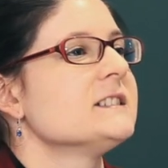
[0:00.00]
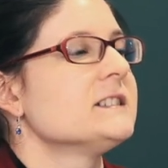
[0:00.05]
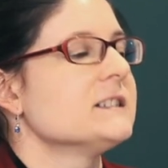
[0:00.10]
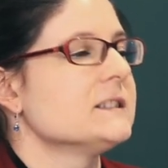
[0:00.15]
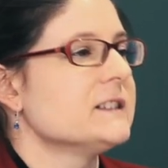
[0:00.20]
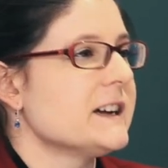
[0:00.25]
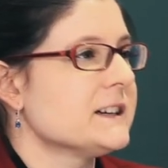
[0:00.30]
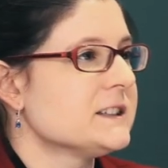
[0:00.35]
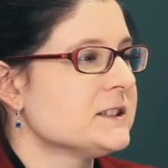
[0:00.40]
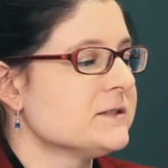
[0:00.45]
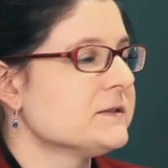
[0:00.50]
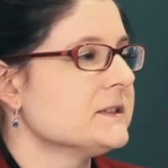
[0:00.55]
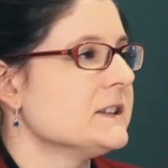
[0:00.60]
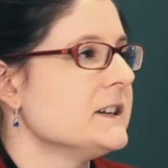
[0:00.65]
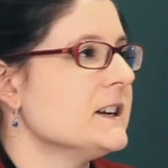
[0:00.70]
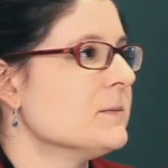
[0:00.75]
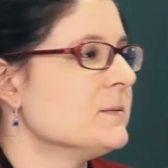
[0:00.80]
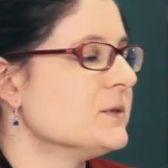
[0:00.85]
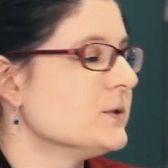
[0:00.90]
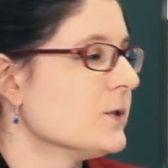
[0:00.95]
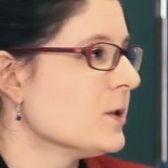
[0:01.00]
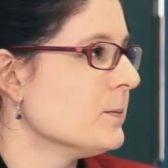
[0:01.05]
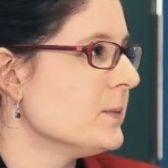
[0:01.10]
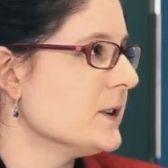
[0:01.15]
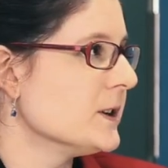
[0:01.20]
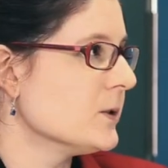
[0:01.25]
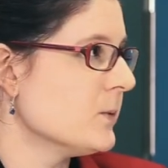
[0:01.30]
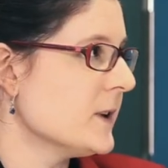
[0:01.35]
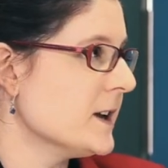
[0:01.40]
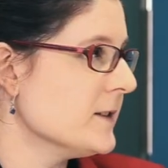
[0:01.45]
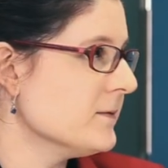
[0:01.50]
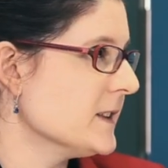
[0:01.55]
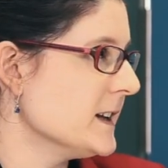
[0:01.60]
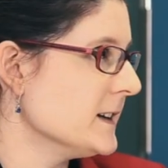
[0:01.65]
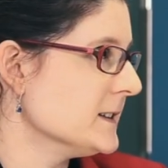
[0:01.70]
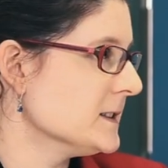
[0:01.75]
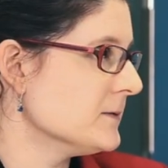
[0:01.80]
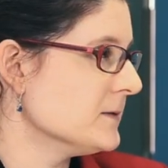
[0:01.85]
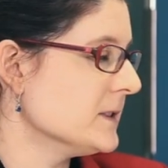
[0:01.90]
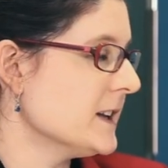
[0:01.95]
selectively absorbing
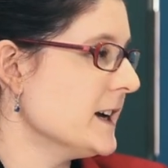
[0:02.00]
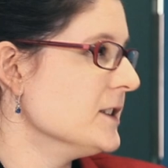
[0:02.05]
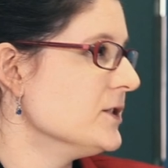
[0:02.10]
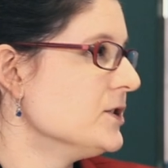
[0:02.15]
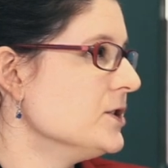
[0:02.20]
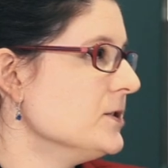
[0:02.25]
wavelengths of light